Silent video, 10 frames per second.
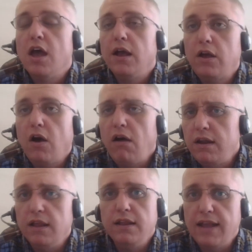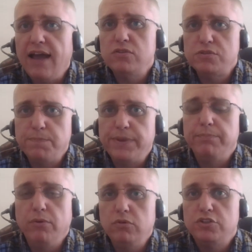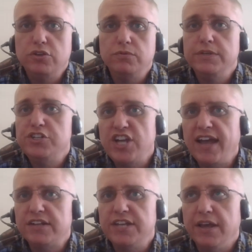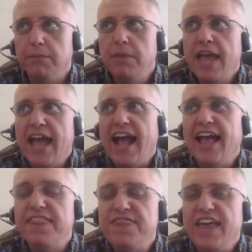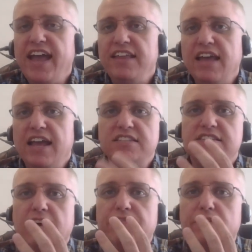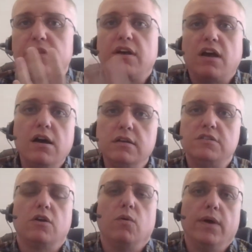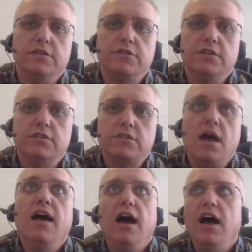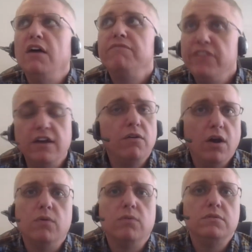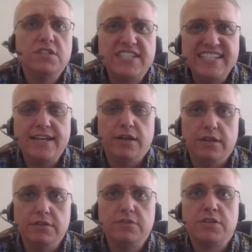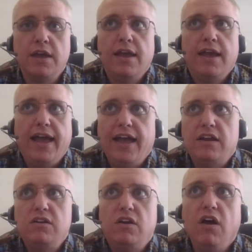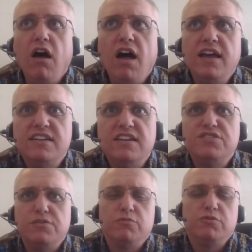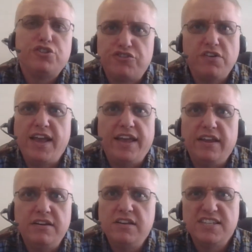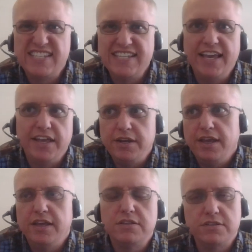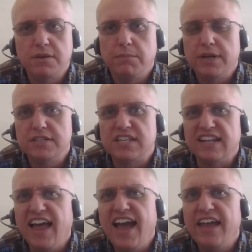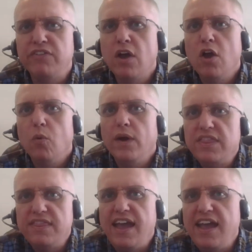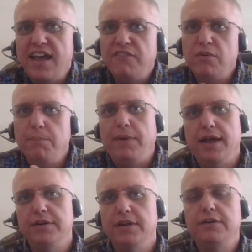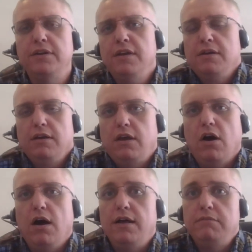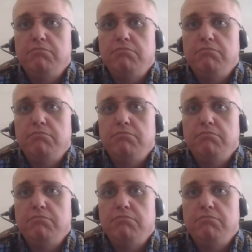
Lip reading: God allows people to reject him, and they then suffer the consequences of their own sins. And God doesn't restrain sin in somebody's life when they have abandoned God.